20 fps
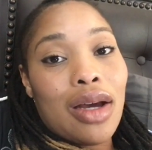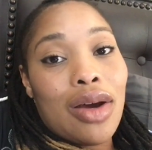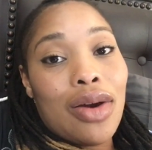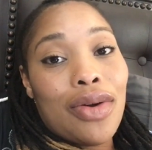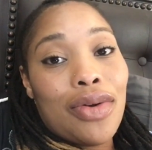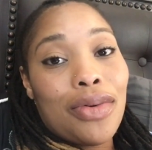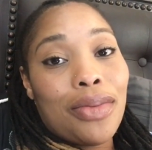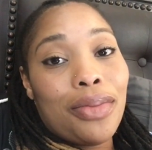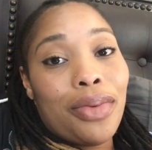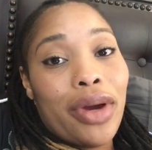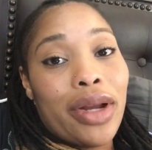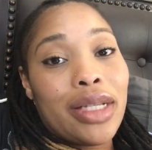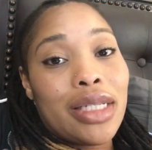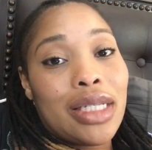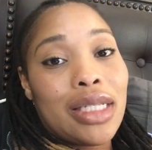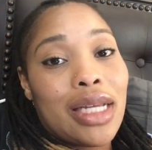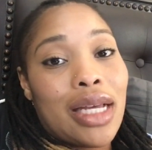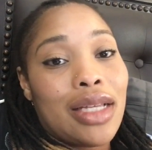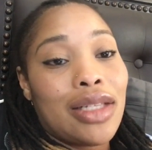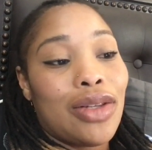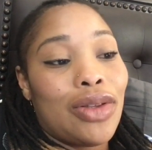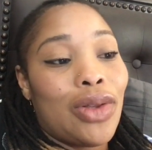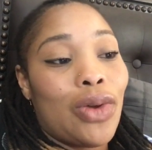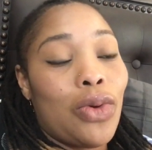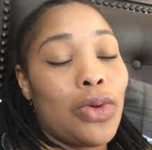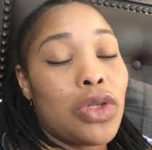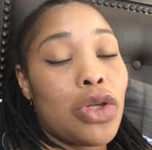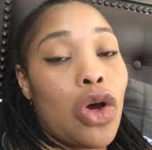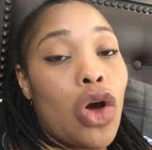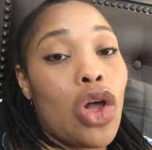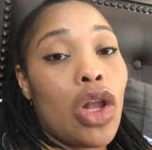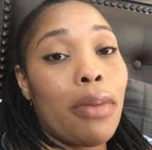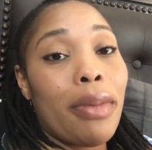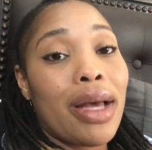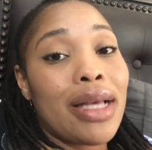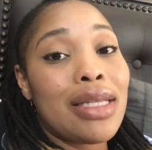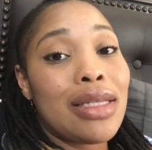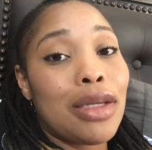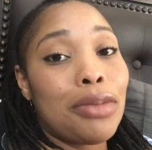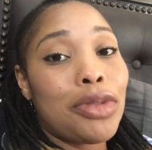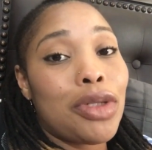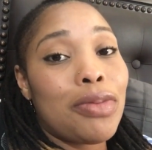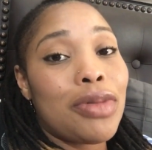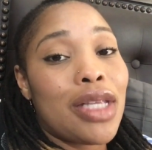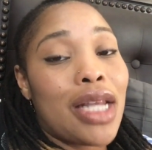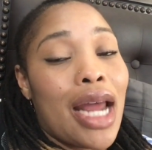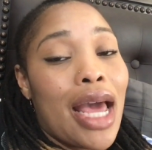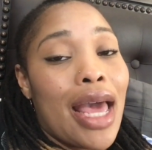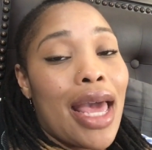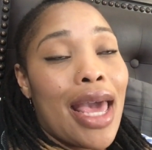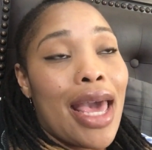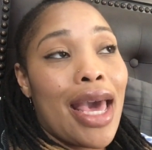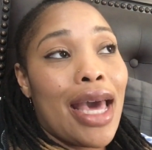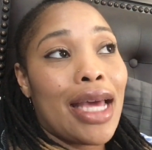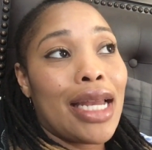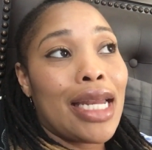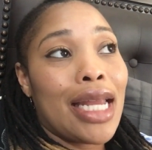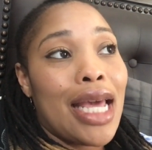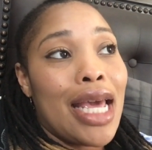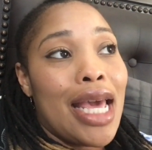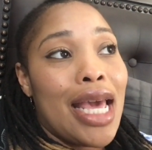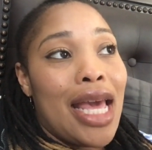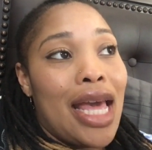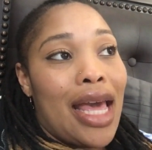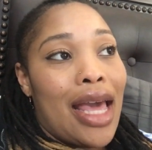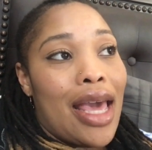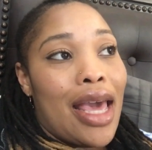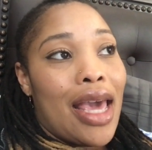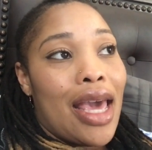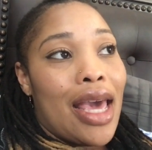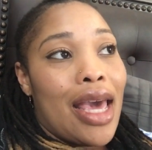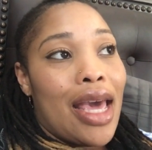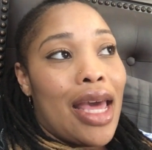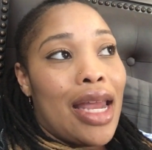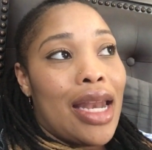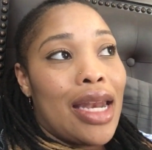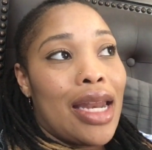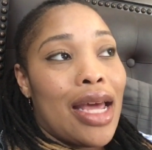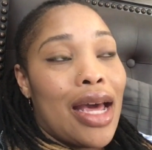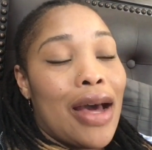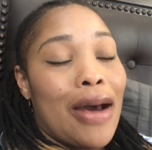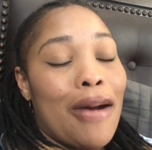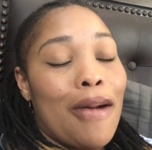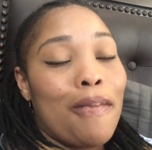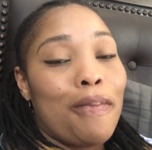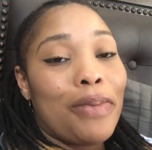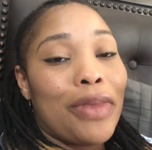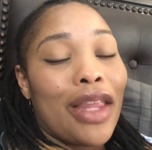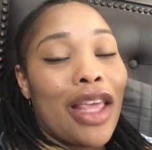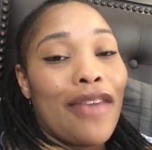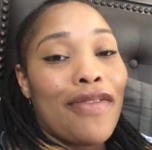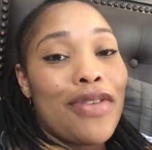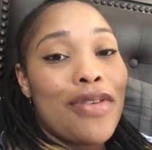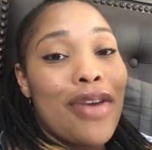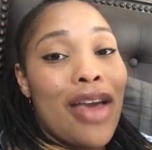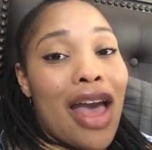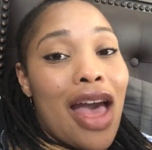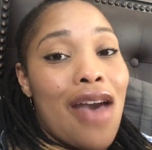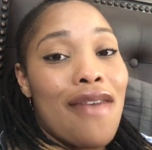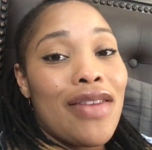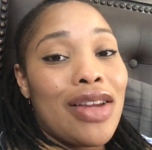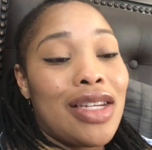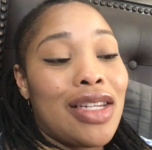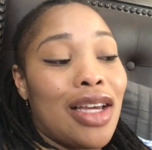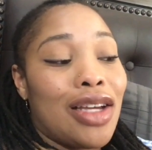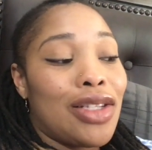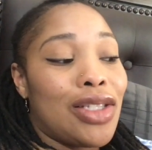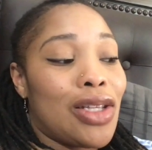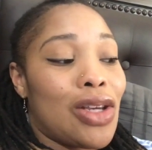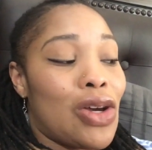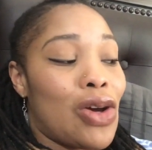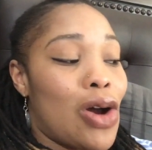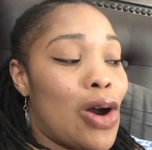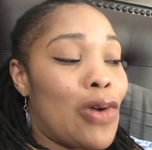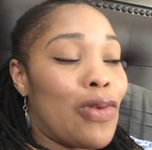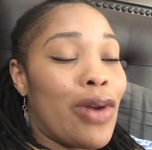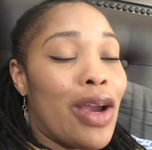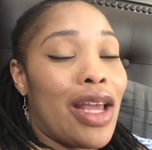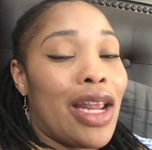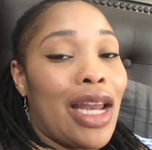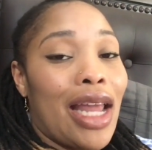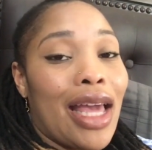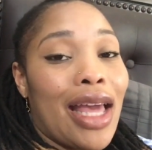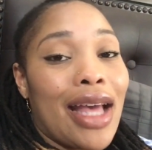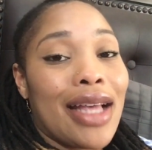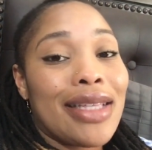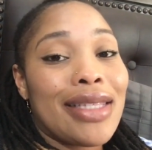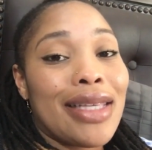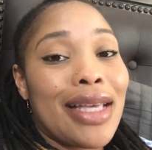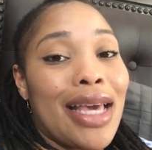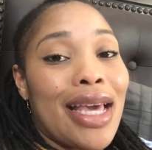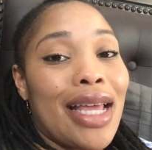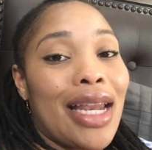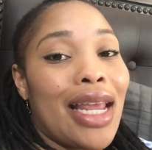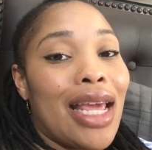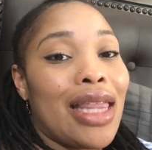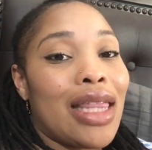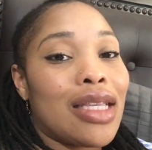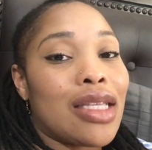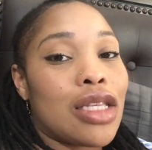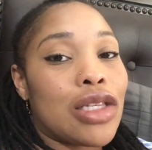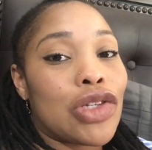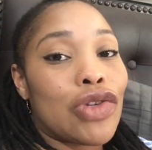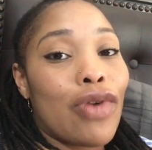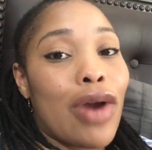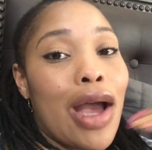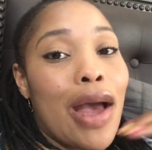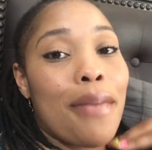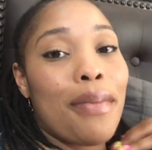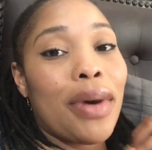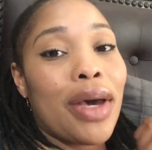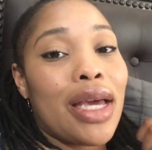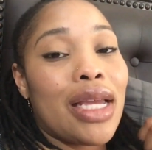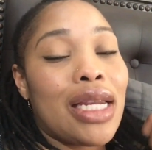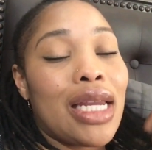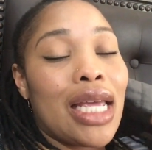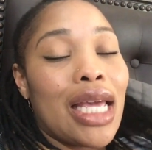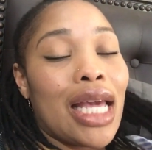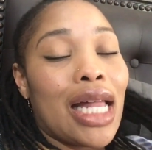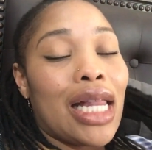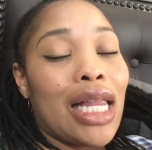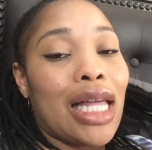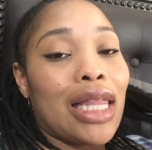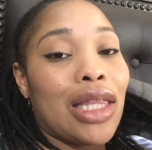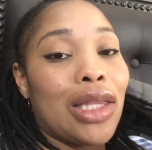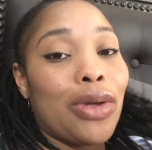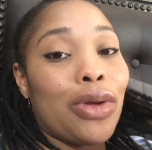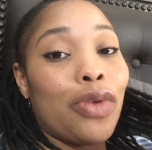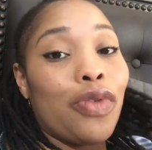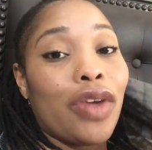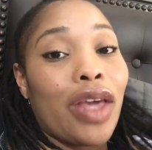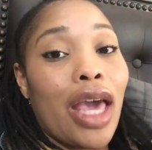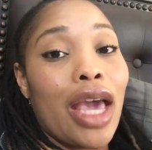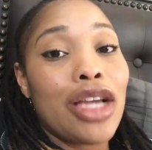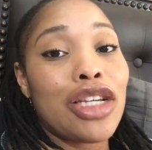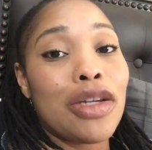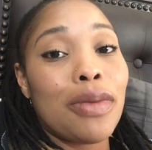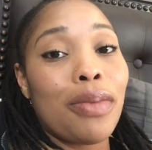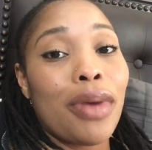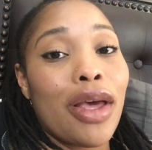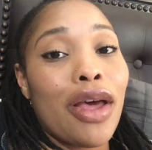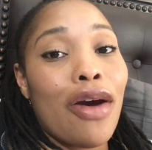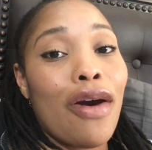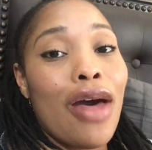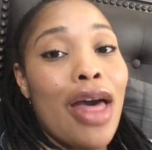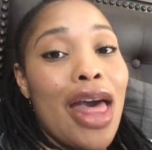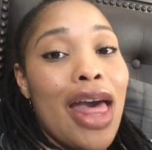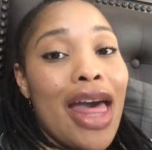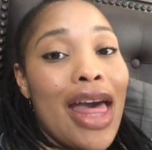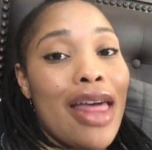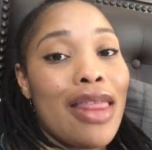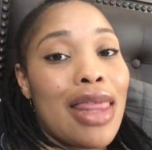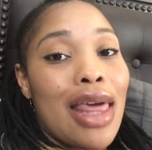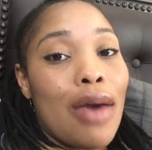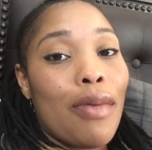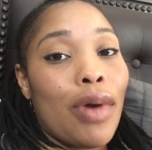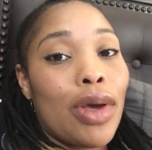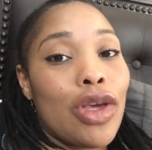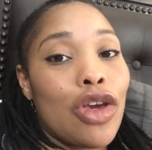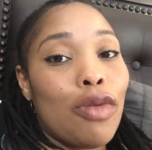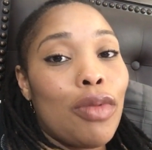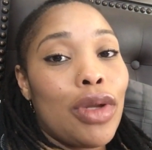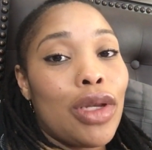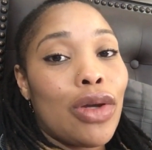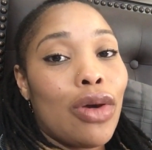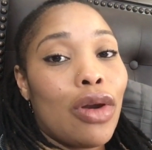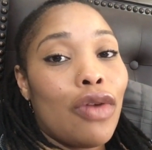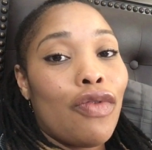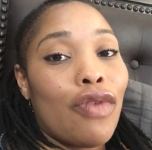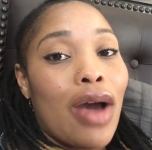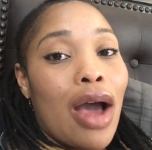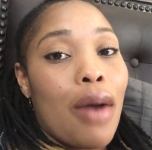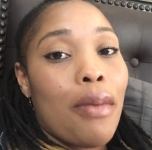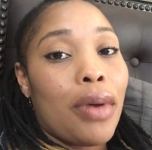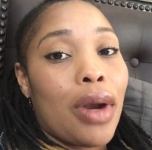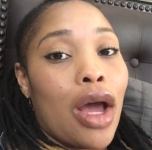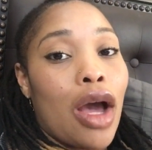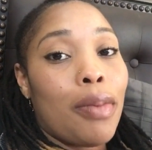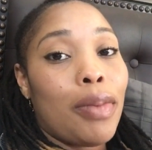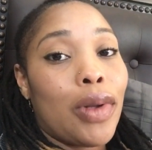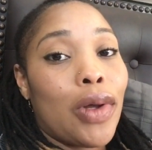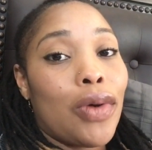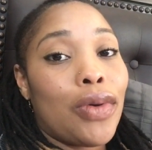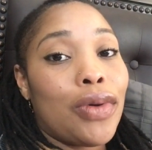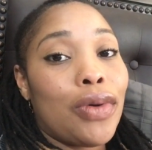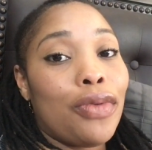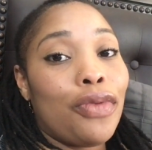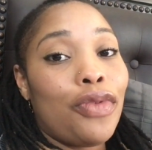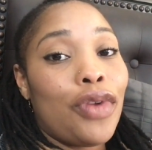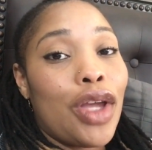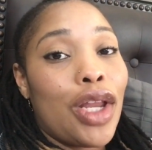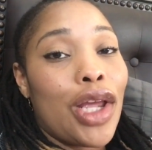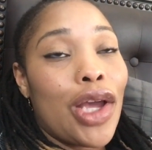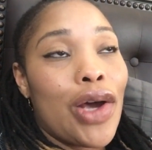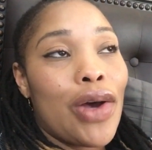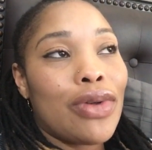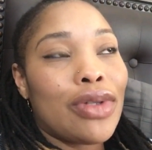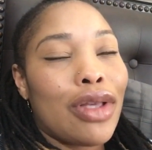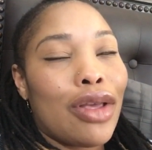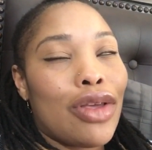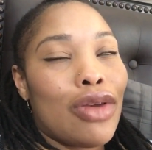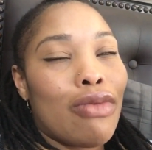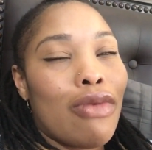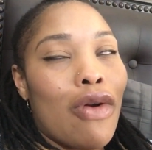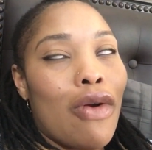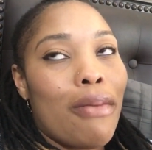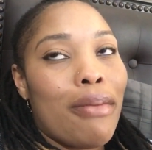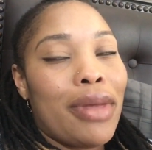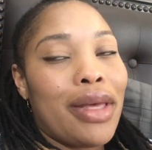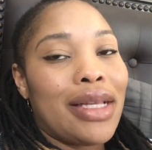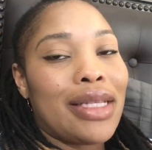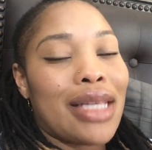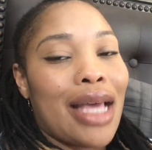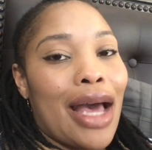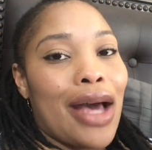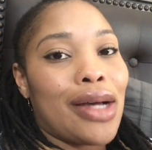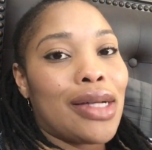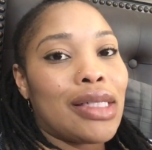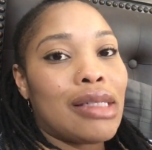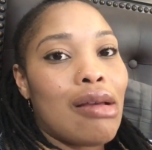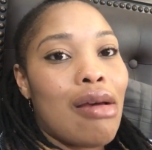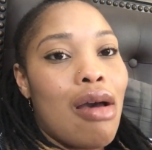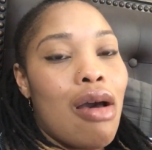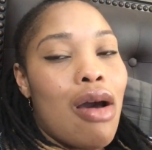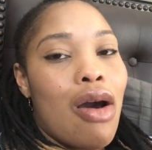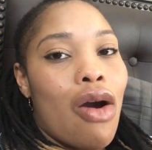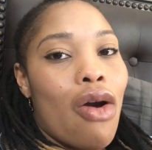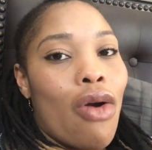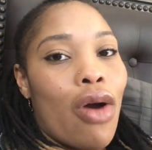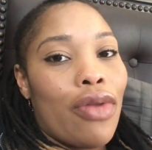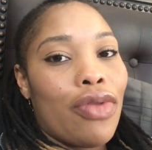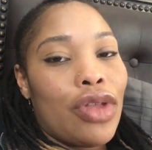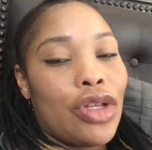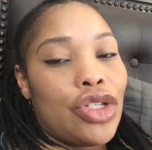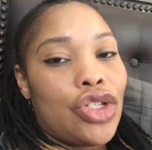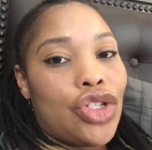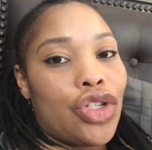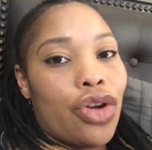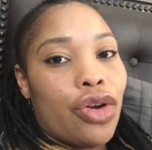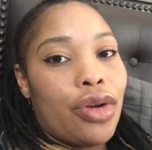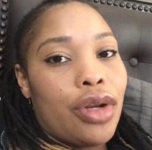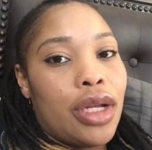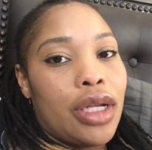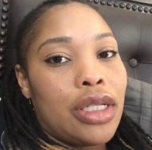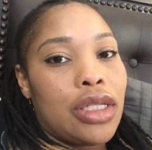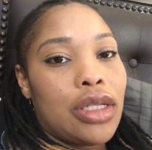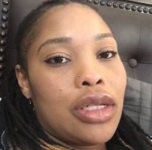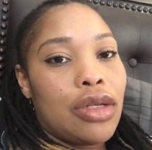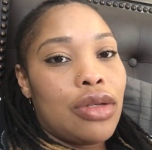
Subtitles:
a home pregnancy test. So those are all of my symptoms that I had. And if you haven't done so already, like I said, hit the subscribe button, click the notification bell. That way you'll be notified when I upload new videos and you won't miss out on this journey